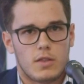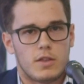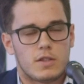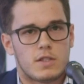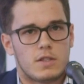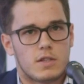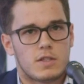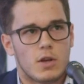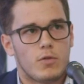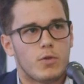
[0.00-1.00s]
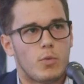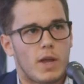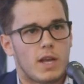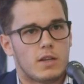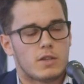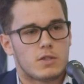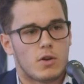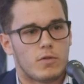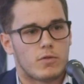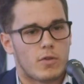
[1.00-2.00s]
the self-awareness
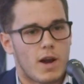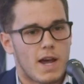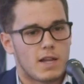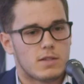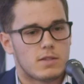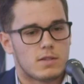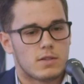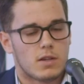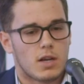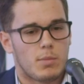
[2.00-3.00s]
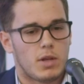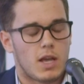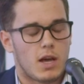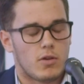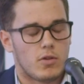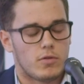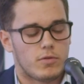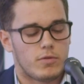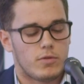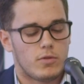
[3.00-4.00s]
of grads coming out
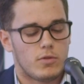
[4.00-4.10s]
of